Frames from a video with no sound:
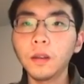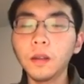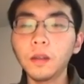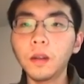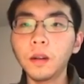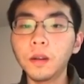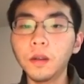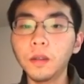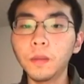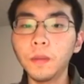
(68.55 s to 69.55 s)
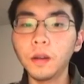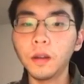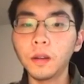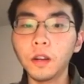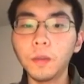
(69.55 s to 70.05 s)
This article is
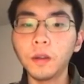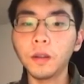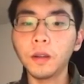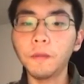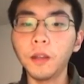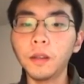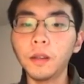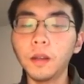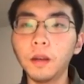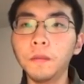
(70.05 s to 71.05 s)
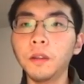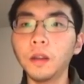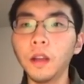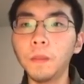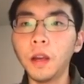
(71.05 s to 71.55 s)
mainly talk about the defensively of the
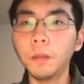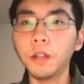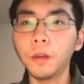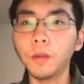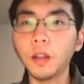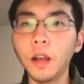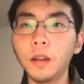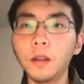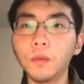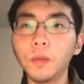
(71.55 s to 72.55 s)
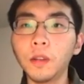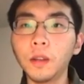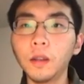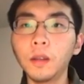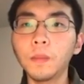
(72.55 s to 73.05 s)
game Habitats and the
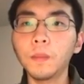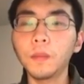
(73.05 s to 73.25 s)
things